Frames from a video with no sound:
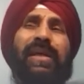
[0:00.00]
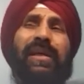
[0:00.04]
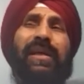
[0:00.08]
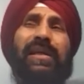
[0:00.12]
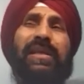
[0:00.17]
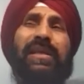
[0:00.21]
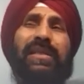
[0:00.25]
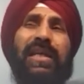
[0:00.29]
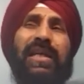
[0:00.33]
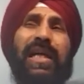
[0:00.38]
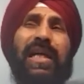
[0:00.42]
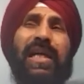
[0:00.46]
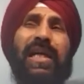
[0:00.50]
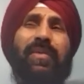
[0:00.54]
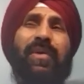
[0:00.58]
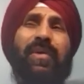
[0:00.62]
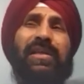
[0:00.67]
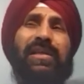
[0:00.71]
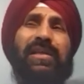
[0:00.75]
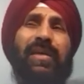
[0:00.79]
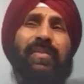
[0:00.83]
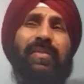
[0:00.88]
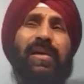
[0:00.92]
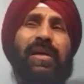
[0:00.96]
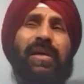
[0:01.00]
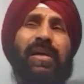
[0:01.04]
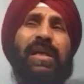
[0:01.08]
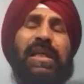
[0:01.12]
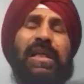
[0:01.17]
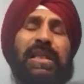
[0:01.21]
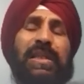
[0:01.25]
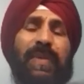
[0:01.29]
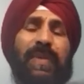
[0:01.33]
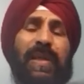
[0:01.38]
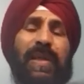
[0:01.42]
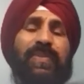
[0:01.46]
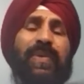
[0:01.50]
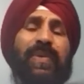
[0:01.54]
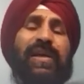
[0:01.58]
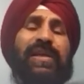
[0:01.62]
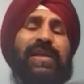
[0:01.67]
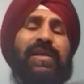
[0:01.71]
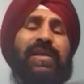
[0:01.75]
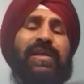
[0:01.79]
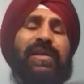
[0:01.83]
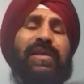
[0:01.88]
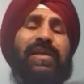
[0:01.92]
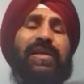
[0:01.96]
concerned about some specifics,
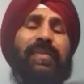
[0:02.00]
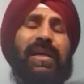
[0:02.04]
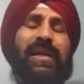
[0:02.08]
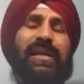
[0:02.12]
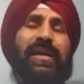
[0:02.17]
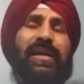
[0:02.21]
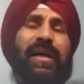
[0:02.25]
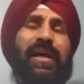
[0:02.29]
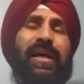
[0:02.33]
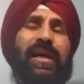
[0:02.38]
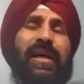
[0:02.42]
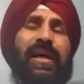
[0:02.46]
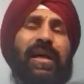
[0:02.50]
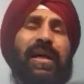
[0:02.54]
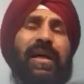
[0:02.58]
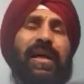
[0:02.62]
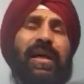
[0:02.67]
but as a